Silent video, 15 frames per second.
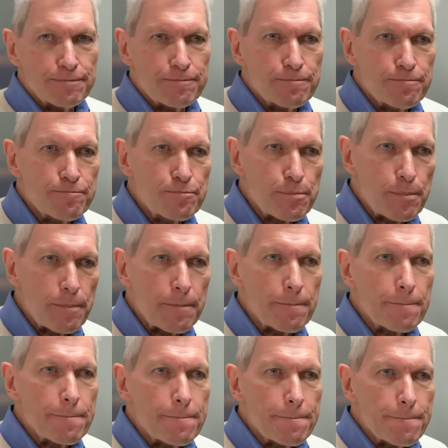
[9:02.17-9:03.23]
potentially
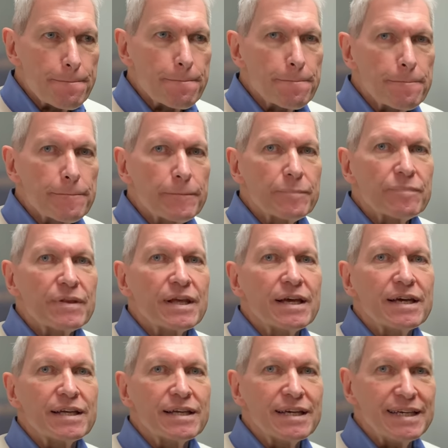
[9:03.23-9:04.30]
being the end game
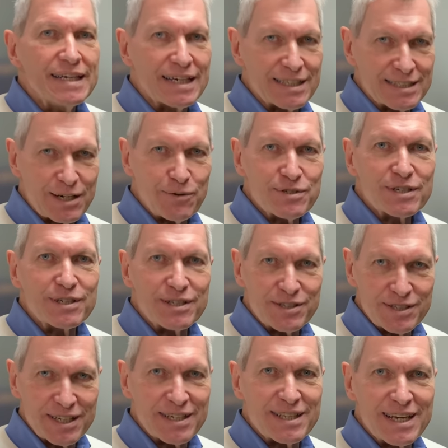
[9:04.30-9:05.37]
for crypto? Yes, I was going to
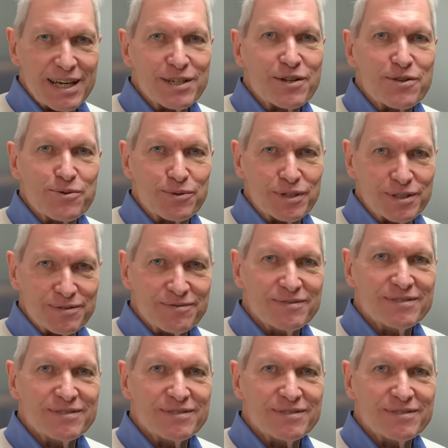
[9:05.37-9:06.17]
say the end of the world.